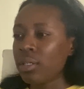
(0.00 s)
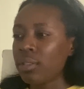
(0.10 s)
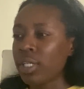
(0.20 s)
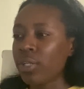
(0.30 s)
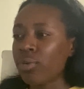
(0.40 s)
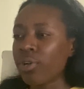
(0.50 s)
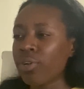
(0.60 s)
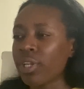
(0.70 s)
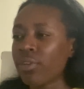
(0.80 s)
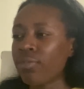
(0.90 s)
in order to
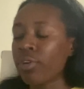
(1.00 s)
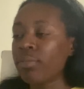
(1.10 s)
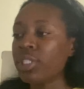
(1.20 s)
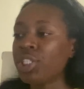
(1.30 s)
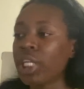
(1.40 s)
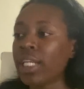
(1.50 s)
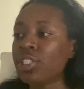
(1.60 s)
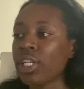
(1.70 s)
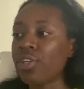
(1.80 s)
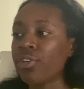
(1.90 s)
confirm the change
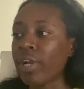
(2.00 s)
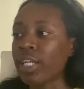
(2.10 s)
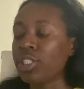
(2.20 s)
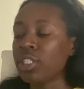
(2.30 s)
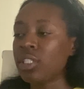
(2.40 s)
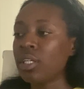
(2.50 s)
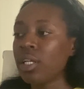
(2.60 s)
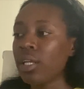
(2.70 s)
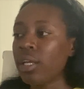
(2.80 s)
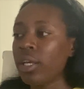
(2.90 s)
in direction.
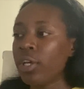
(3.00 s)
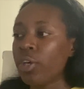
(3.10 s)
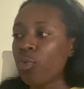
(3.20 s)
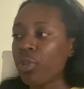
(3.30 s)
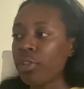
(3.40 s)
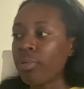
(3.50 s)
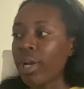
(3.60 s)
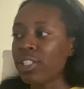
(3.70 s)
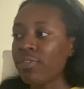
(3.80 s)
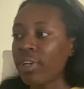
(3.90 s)
When the
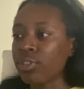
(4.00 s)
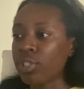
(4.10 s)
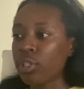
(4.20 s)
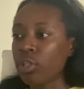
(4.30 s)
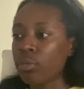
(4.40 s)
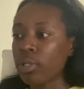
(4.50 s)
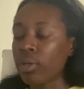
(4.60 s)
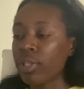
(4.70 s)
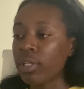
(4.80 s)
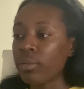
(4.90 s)
price fails to
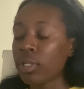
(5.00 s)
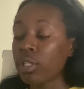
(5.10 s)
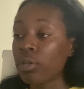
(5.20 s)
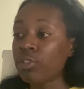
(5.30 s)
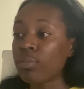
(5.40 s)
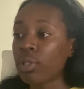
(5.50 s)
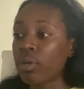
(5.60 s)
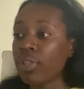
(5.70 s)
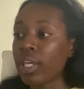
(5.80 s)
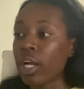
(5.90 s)
close below
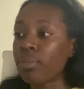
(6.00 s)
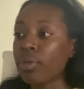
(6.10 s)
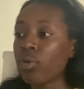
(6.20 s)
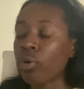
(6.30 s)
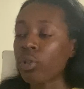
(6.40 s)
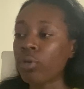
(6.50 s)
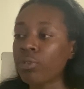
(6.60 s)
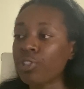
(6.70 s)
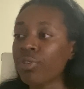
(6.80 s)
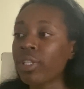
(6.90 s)
the upper or lower
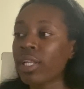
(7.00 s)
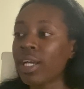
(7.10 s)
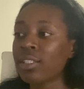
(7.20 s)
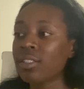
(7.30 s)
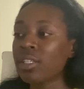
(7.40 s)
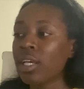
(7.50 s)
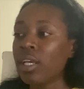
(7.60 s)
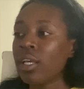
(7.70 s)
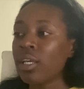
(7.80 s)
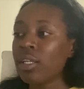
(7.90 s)
trend lines,
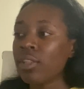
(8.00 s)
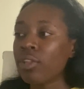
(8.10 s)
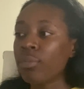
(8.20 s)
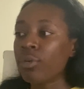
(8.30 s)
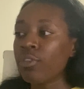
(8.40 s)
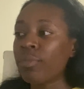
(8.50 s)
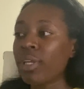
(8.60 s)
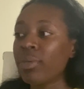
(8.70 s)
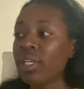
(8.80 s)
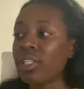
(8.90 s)
the move may
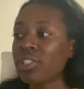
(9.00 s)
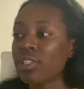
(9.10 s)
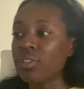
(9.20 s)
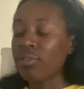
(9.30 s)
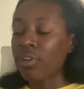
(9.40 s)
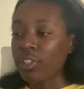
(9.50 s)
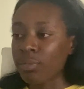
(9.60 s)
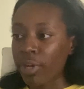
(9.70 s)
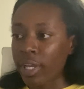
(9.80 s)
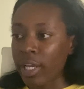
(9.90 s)
be considered a false
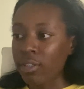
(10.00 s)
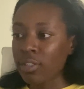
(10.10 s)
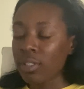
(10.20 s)
breakout.